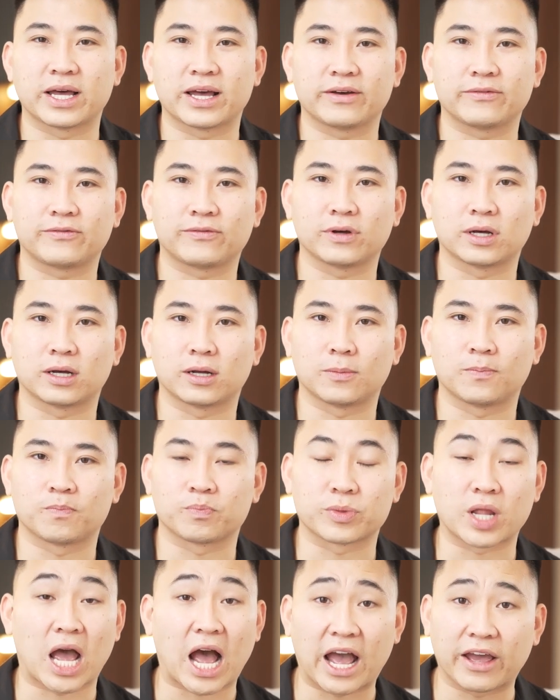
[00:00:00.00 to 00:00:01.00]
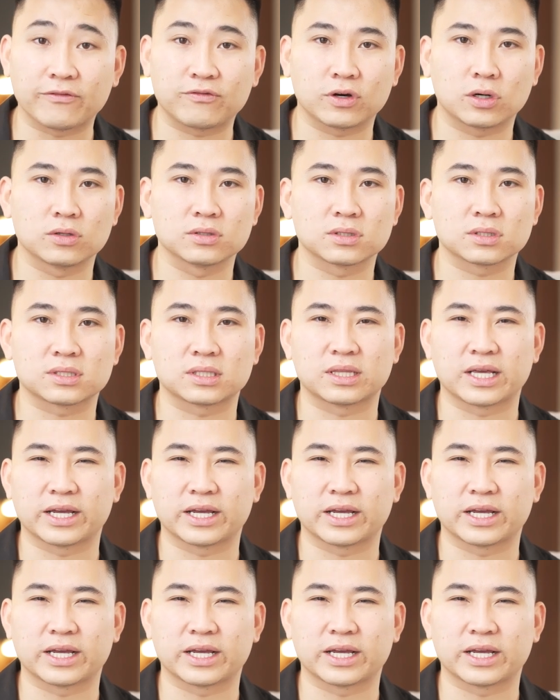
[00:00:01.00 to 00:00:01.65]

have iPhones.